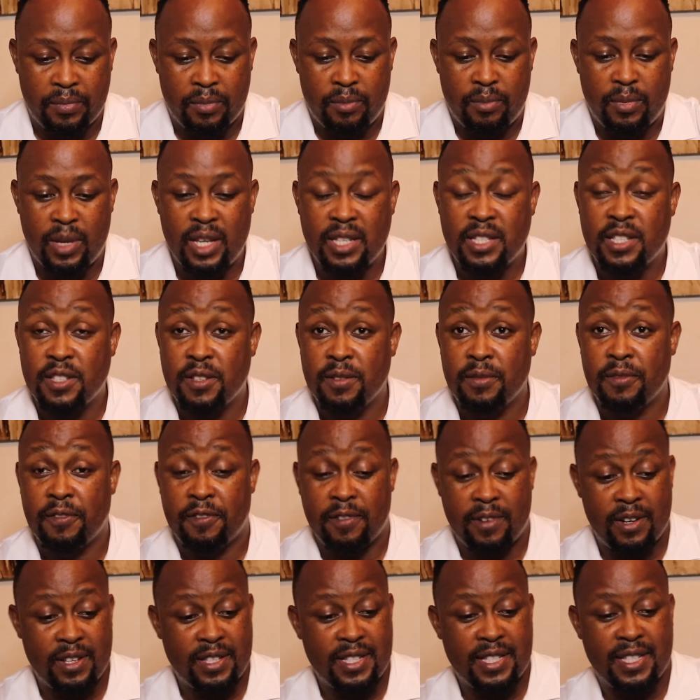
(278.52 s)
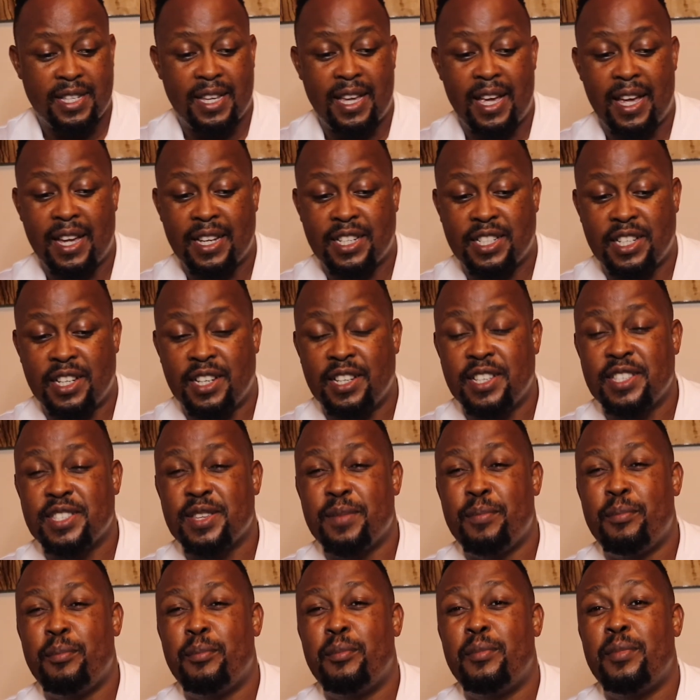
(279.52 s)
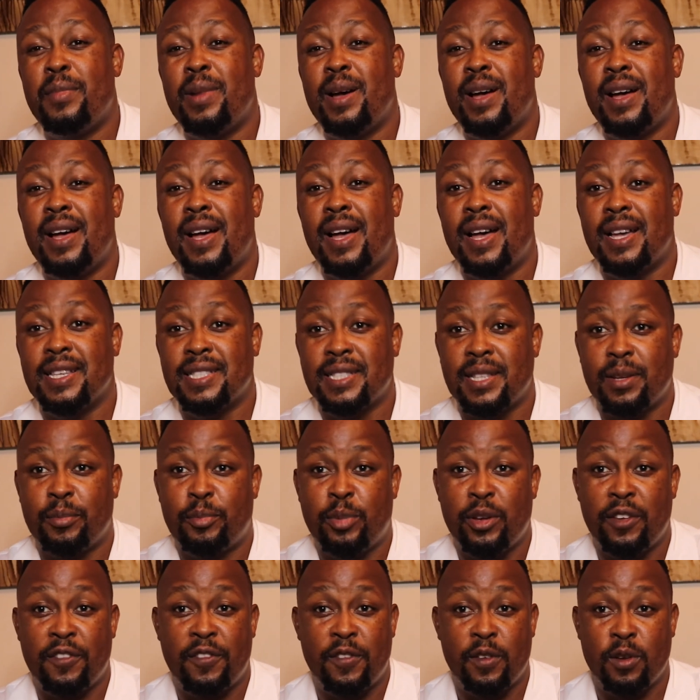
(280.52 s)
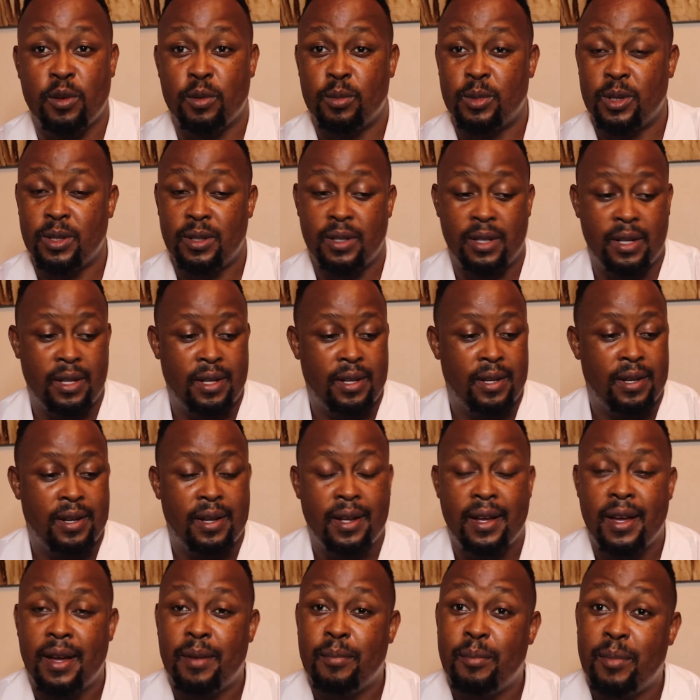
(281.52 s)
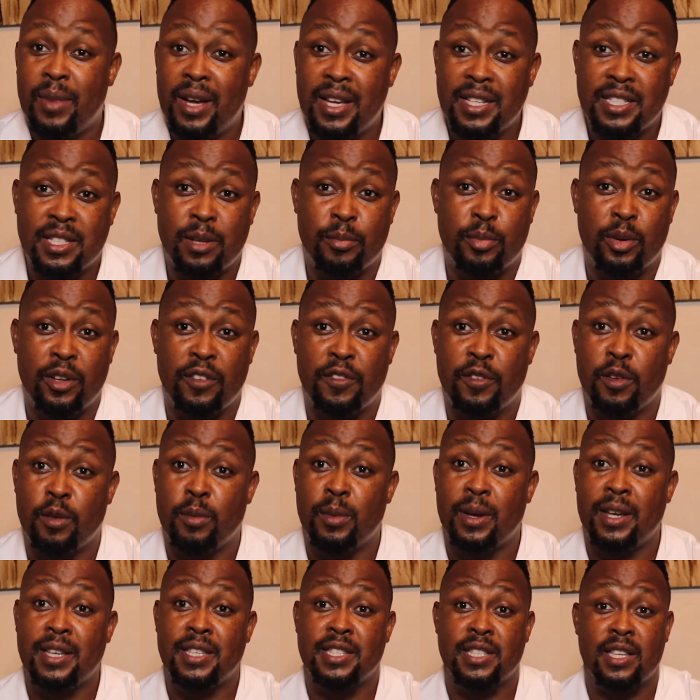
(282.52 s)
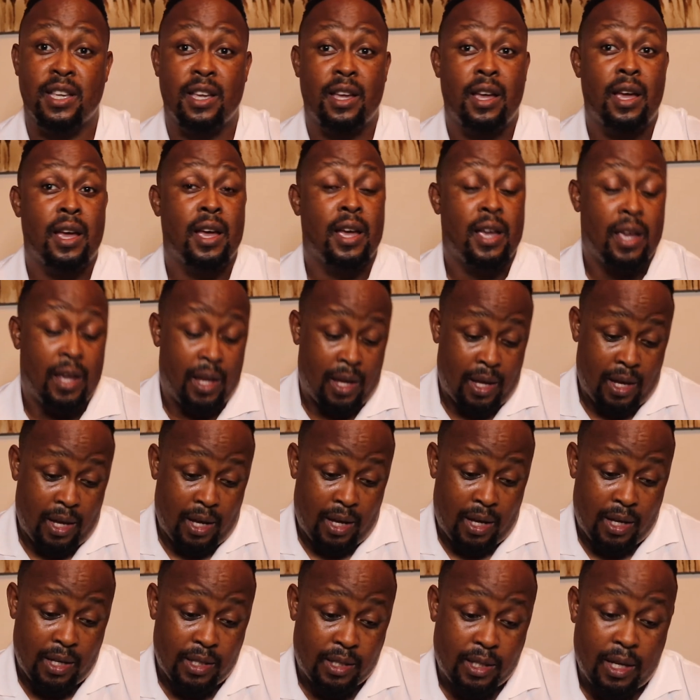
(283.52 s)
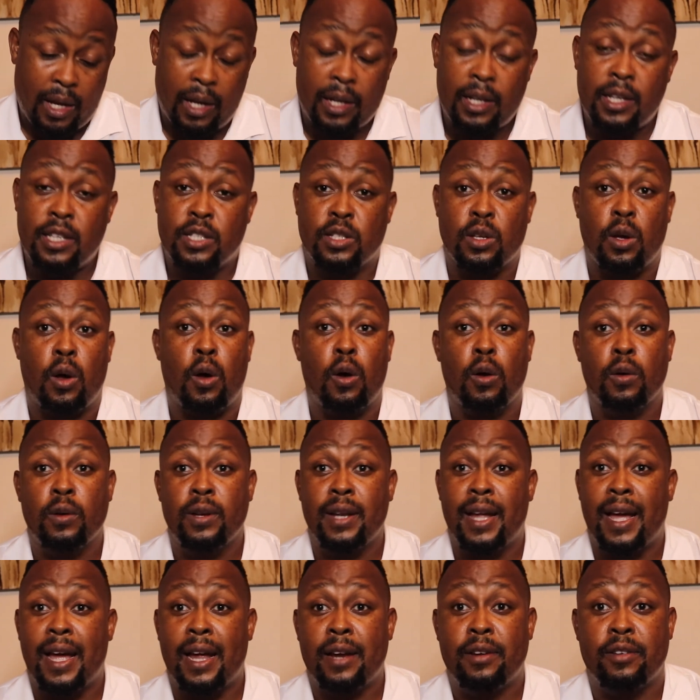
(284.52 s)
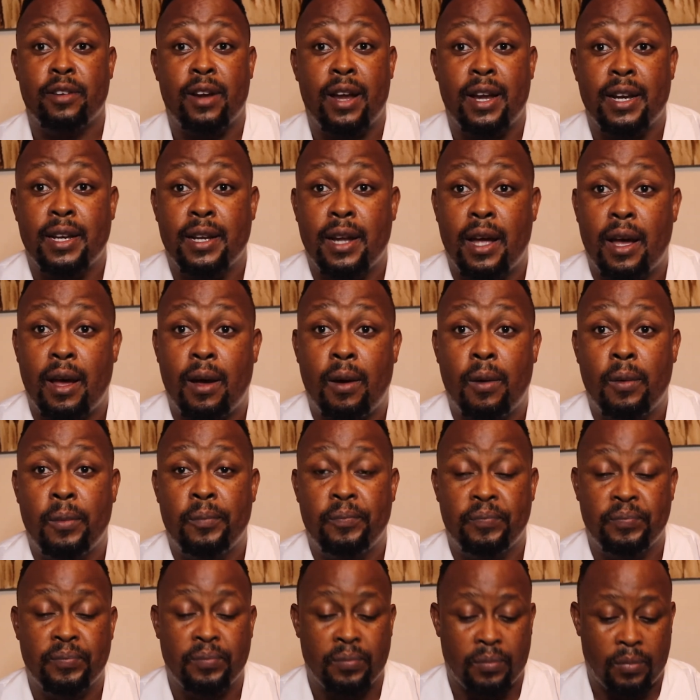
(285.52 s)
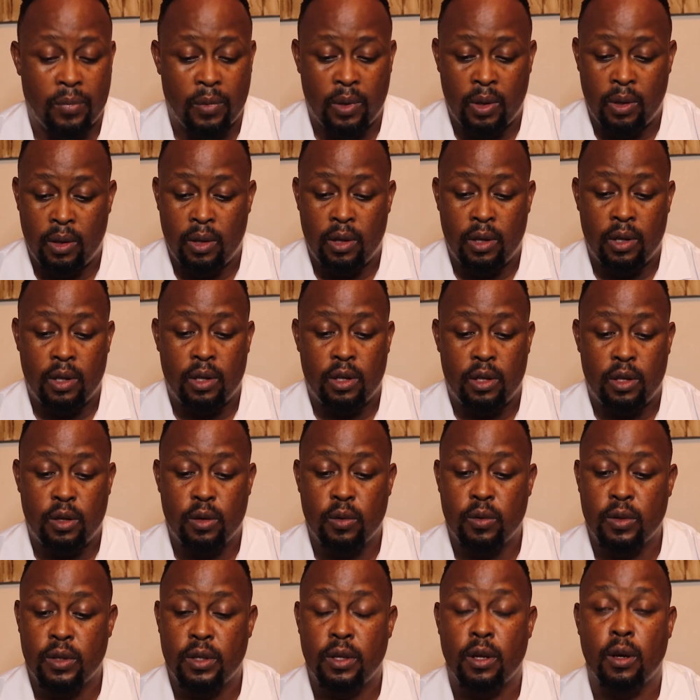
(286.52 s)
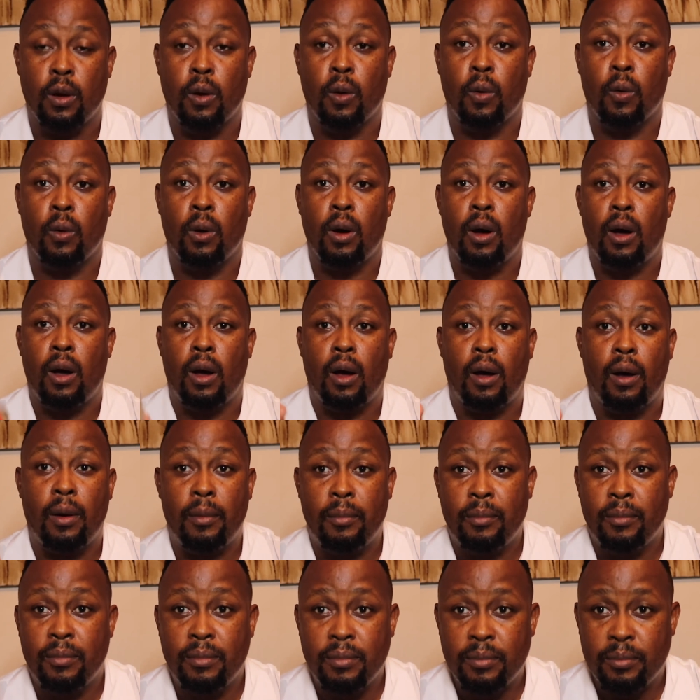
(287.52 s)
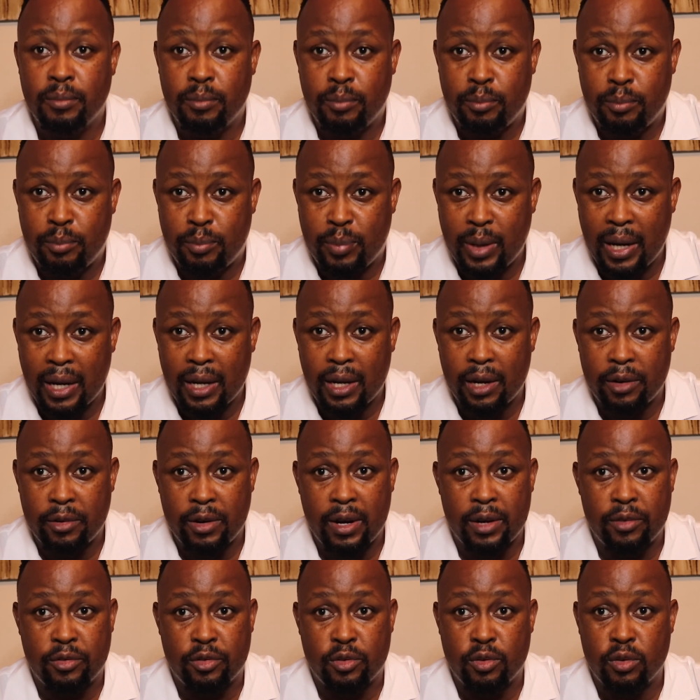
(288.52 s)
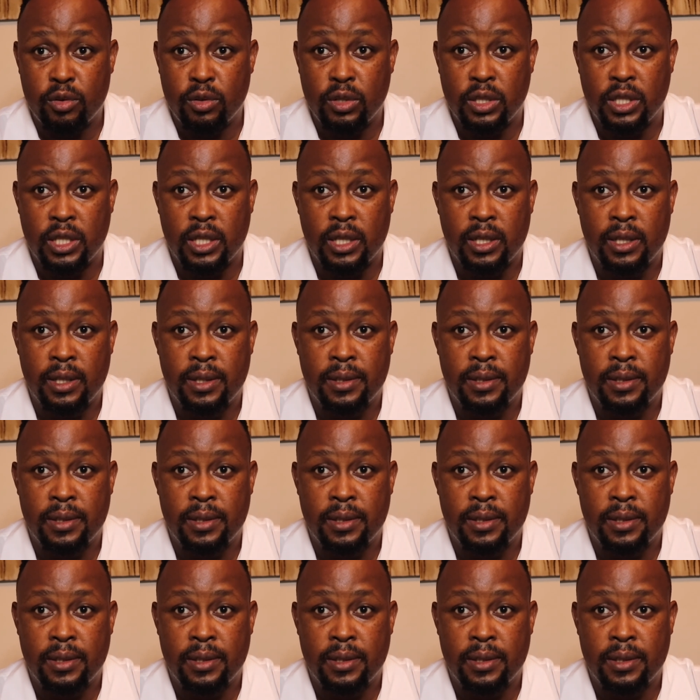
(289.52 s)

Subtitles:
Mason Francis Kirkjan is a master perfumer. A master perfumer is, he's got his own line right now. You would know Baccarat Rouge.